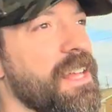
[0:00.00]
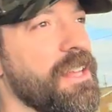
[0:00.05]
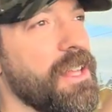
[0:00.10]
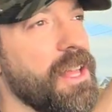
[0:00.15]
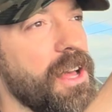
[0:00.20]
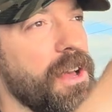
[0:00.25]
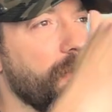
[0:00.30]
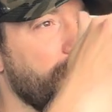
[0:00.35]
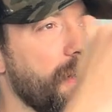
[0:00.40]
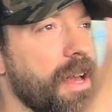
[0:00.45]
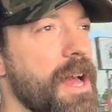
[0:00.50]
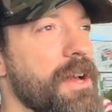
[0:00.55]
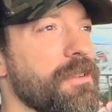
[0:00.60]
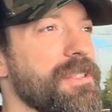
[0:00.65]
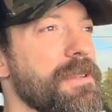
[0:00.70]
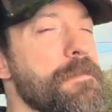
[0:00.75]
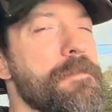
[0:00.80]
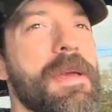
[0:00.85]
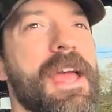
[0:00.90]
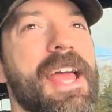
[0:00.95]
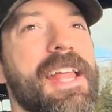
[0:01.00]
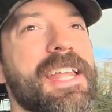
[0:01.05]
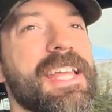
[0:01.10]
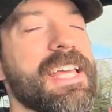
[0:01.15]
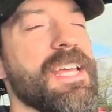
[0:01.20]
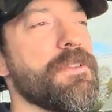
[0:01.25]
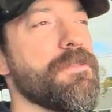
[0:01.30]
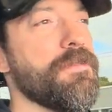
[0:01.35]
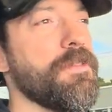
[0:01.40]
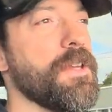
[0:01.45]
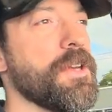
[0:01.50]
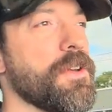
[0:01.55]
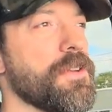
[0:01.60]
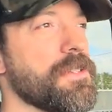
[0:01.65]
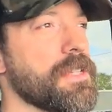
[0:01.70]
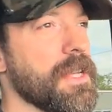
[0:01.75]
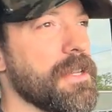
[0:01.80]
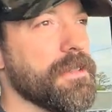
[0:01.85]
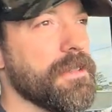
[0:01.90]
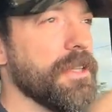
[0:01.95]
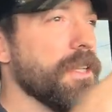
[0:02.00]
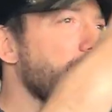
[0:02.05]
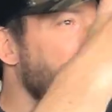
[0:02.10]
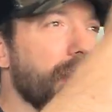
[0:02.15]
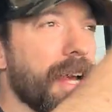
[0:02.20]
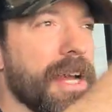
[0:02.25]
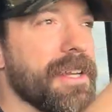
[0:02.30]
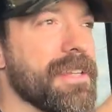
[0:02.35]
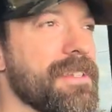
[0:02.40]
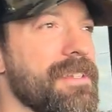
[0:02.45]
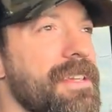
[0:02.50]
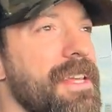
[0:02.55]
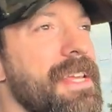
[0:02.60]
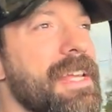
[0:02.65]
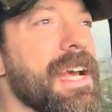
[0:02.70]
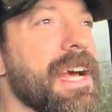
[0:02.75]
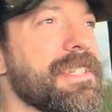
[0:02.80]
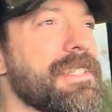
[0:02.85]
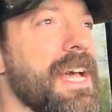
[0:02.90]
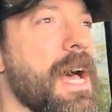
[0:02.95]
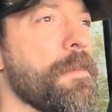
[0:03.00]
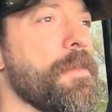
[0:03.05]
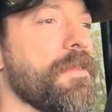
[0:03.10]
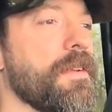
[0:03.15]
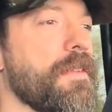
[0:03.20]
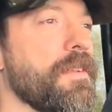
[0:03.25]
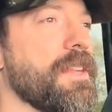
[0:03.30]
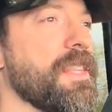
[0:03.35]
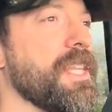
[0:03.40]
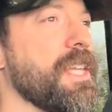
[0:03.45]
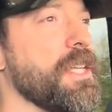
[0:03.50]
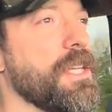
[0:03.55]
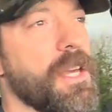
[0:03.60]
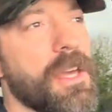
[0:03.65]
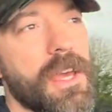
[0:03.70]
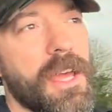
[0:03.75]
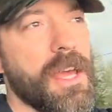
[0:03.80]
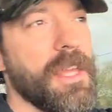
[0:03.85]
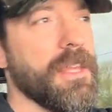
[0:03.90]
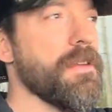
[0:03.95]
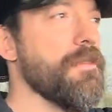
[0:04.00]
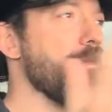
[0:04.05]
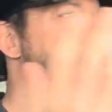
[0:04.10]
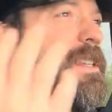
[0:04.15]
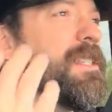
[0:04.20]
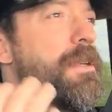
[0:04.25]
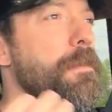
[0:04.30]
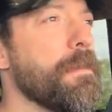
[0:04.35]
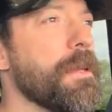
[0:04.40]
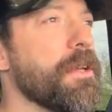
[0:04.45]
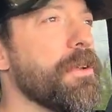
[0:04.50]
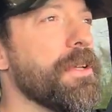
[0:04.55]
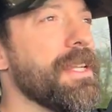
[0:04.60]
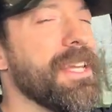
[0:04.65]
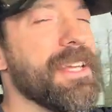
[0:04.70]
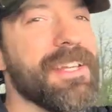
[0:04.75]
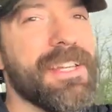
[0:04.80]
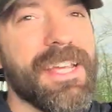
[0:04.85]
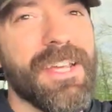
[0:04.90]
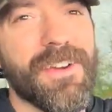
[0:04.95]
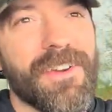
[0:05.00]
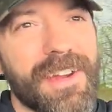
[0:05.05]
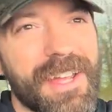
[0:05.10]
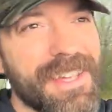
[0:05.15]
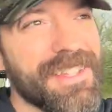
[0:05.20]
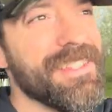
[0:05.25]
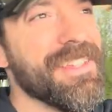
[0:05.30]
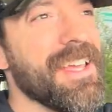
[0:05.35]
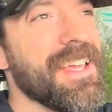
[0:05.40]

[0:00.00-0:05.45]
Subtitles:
love how demanding it feels. You're kind of sitting on top of everything. The visibility in here is